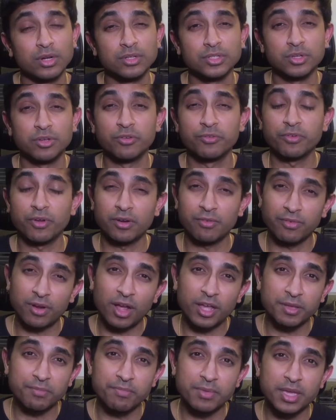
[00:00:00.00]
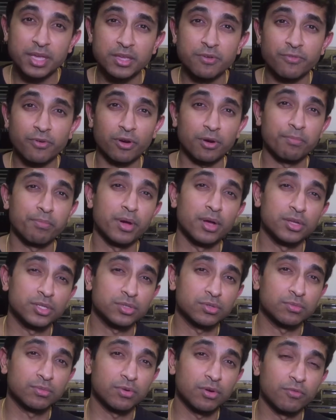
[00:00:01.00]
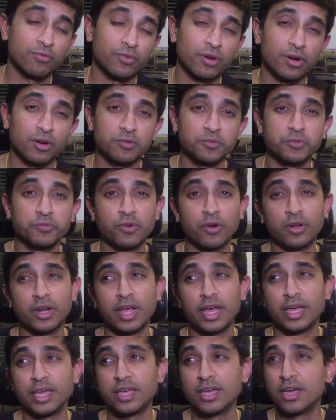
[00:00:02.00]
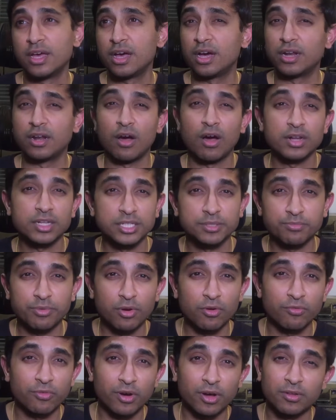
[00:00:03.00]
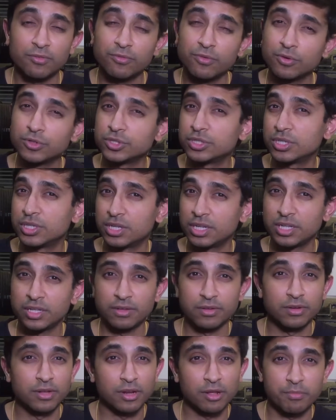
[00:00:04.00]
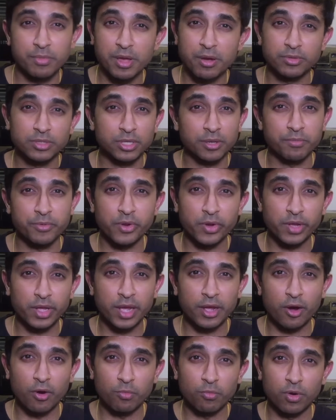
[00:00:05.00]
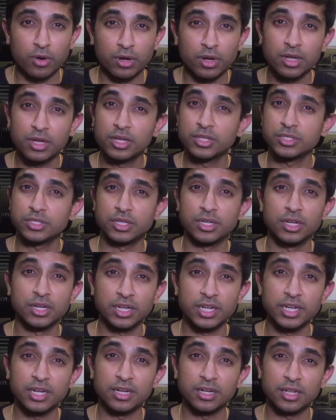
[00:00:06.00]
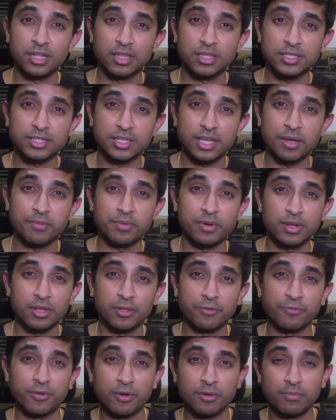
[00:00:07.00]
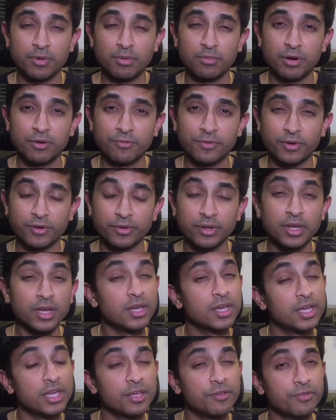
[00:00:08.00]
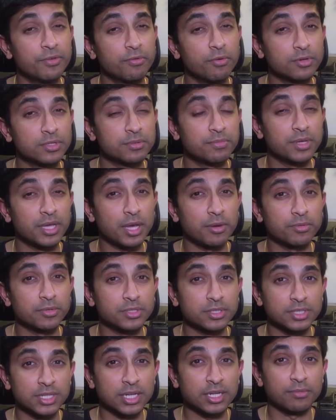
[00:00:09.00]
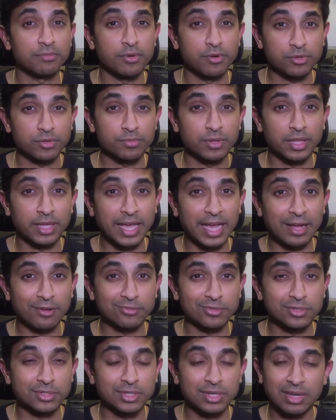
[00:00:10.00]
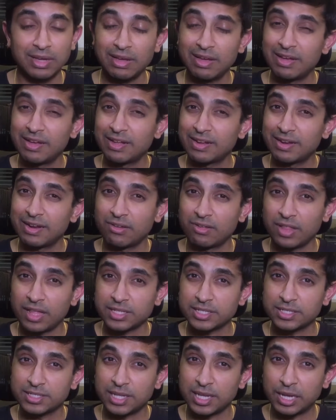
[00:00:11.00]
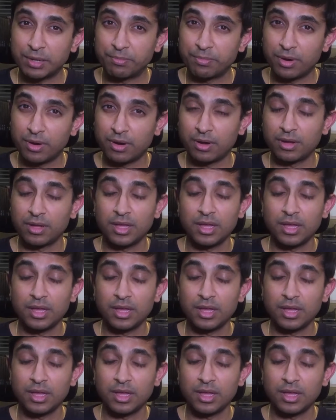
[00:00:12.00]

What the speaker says: So if, like me, you've got a personal profile, you've got an artist profile. Unfortunately, you're going to be able to communicate on one. So you're going to need another SIM, another phone, mobile phone, if you want to be able to set up multiple accounts. Now that's the second part.